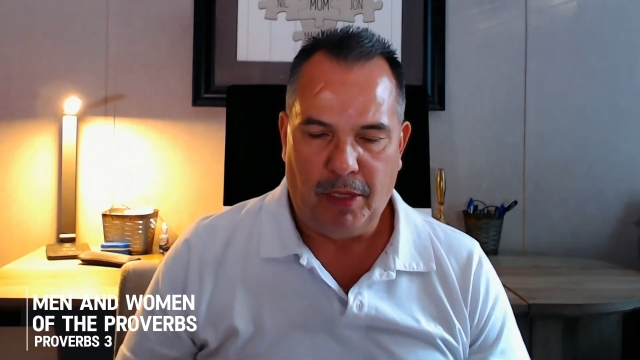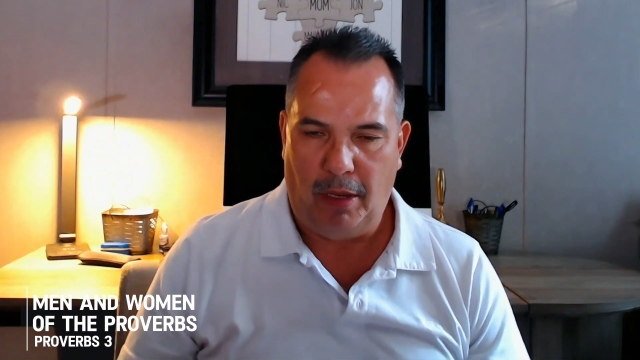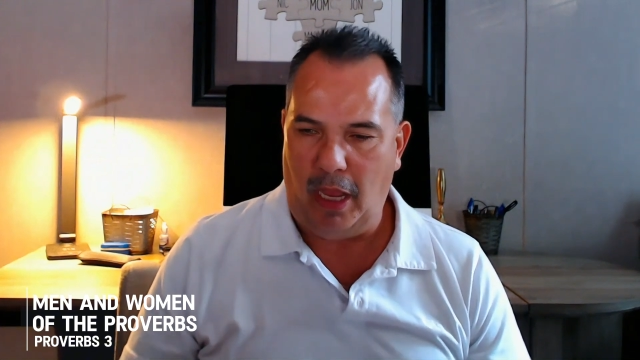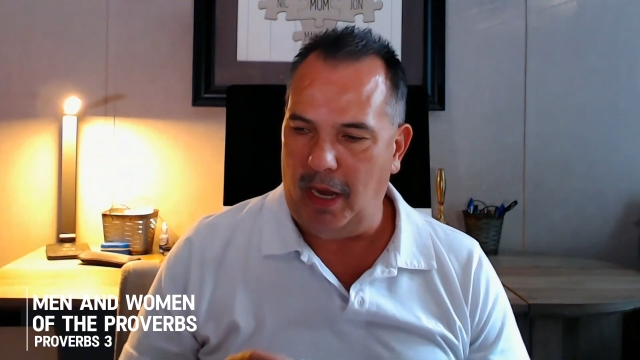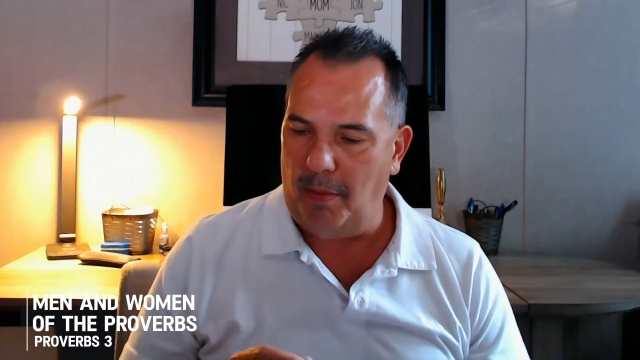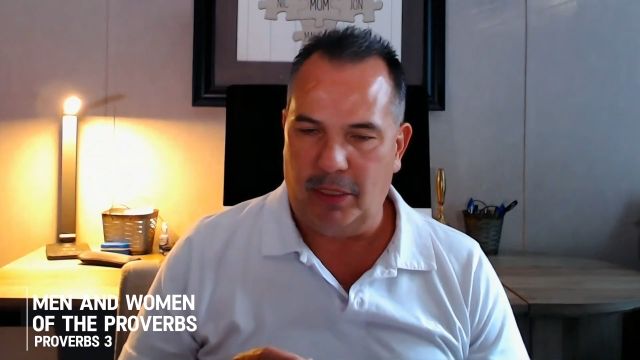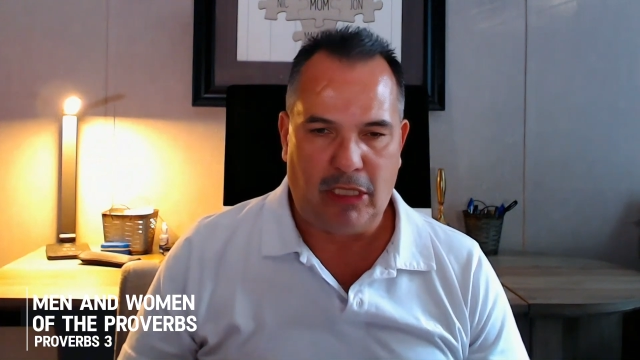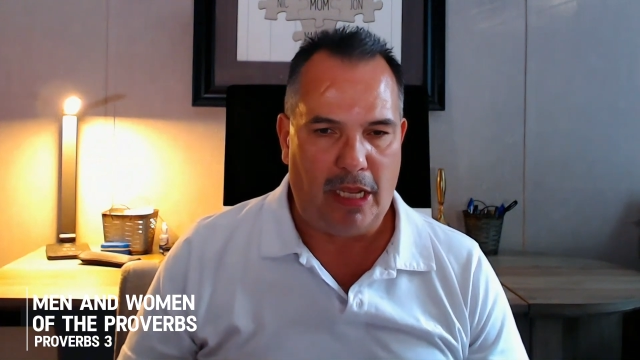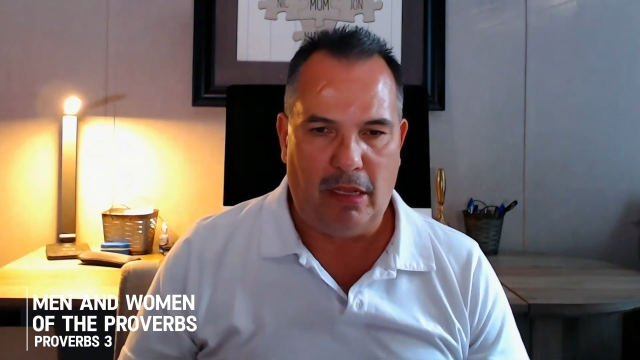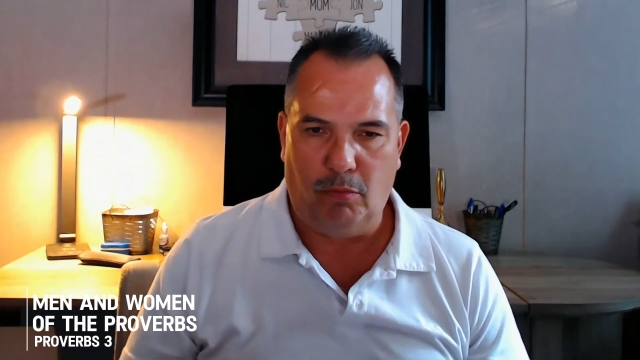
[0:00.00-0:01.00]
and, I'm going to
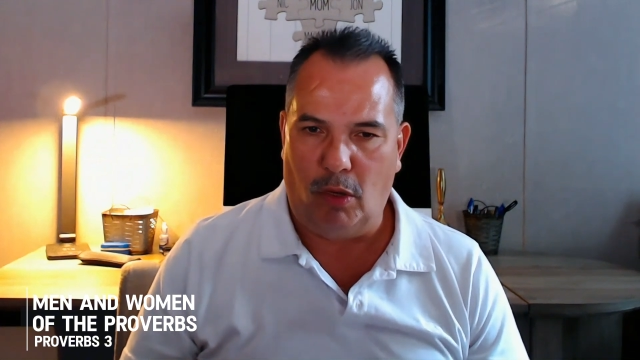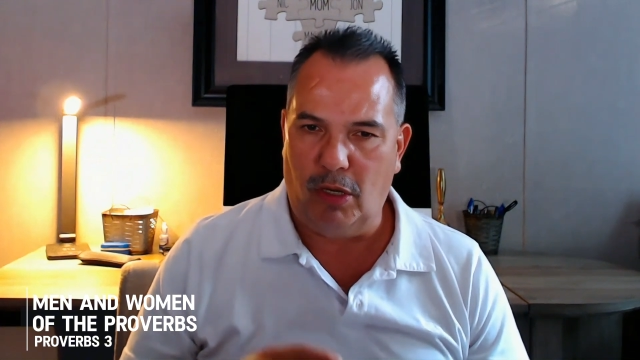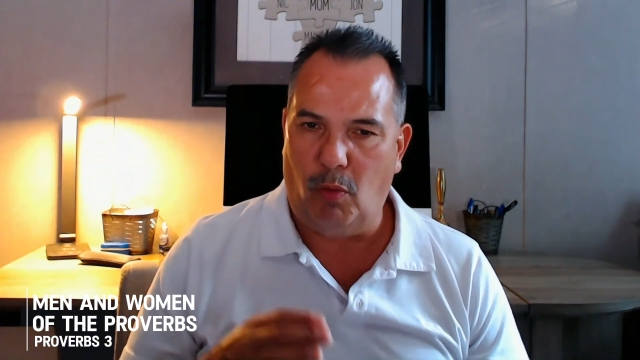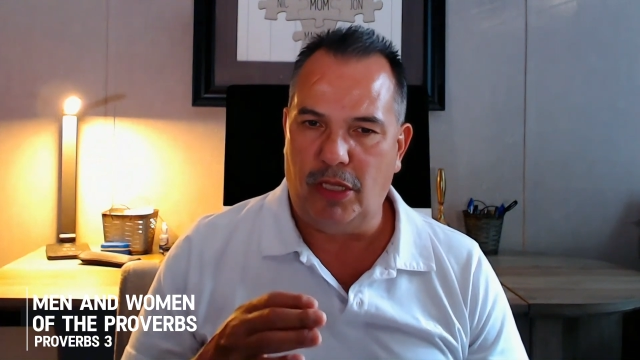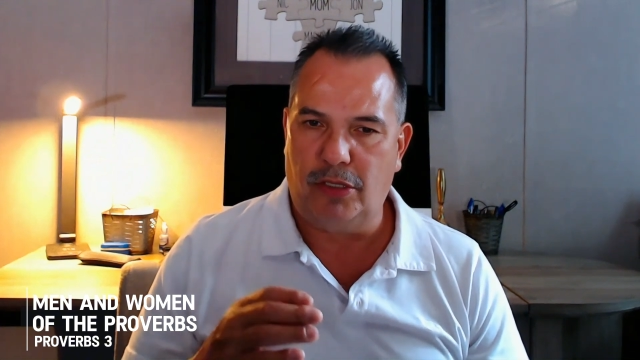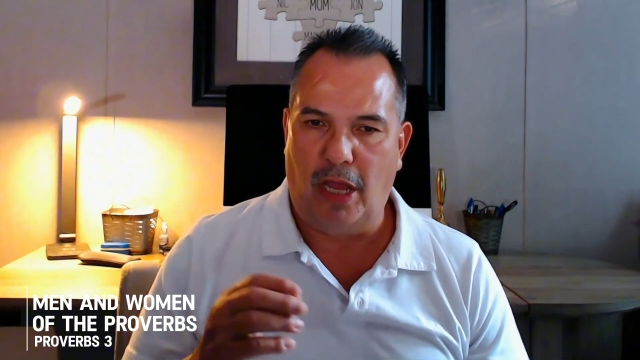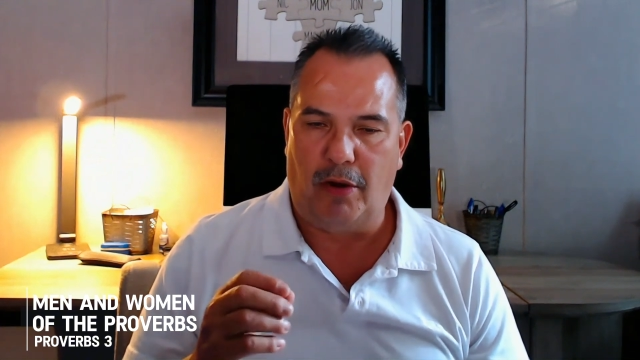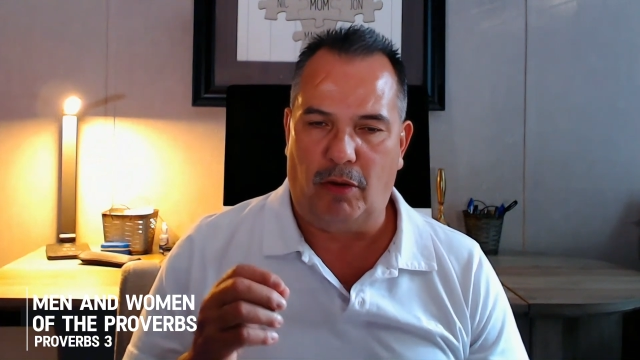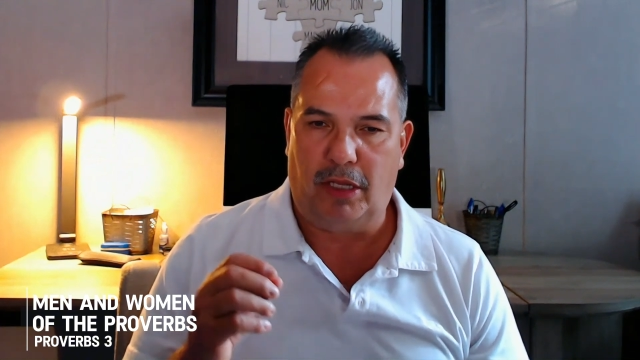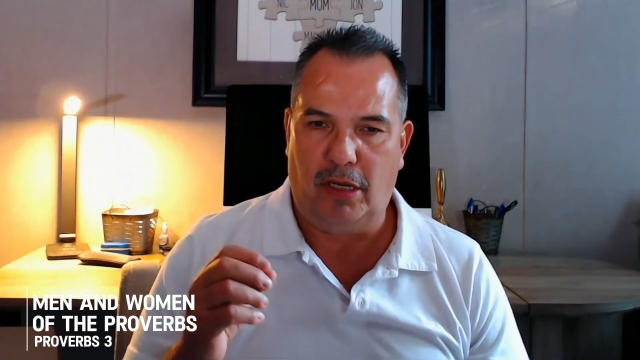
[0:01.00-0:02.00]
tell you, one the way you're not
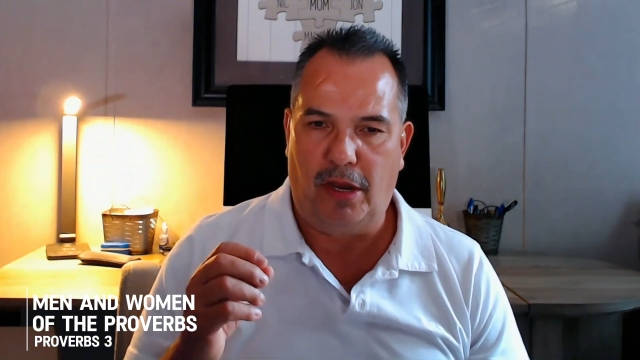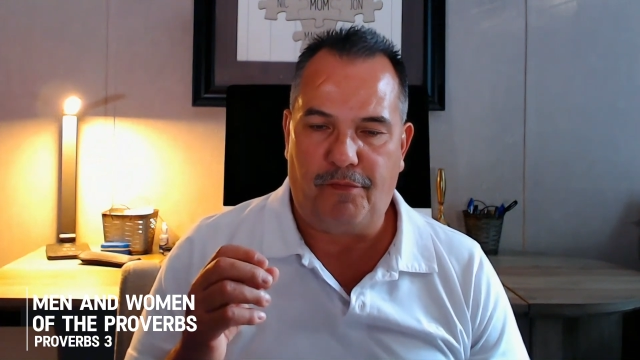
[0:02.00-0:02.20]
only going to